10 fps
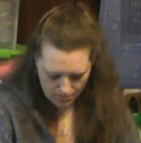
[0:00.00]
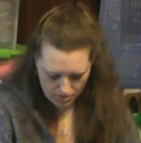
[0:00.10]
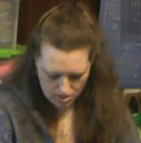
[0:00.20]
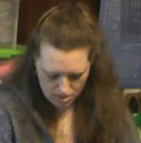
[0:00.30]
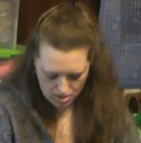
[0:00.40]

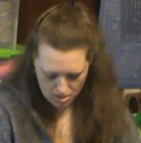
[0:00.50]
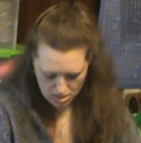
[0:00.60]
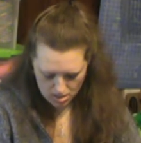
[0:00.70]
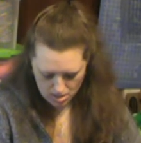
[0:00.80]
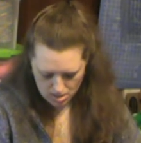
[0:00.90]

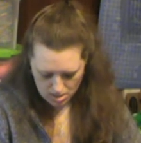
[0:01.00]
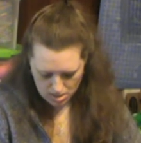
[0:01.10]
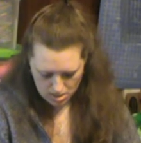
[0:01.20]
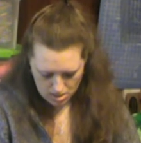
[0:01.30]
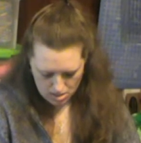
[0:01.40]

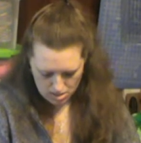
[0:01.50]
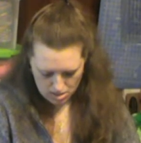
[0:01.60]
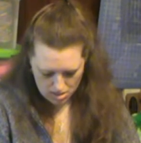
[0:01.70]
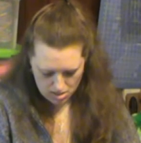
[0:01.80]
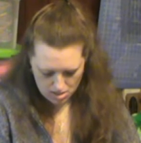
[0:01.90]

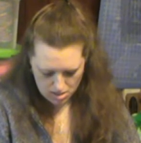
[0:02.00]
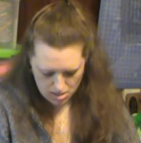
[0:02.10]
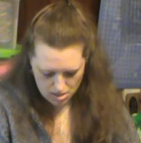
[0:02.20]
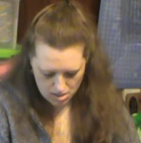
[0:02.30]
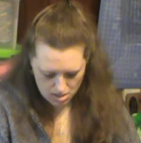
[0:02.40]

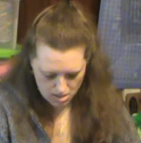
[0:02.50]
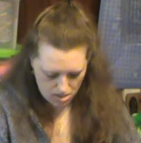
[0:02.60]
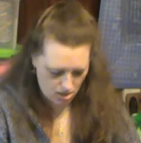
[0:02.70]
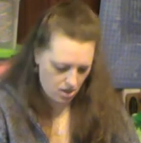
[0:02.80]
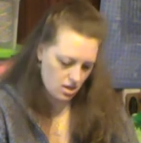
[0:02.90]

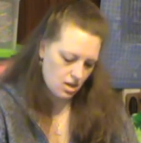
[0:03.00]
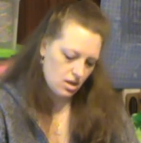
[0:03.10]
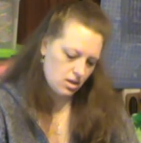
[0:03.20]
Nothing is said.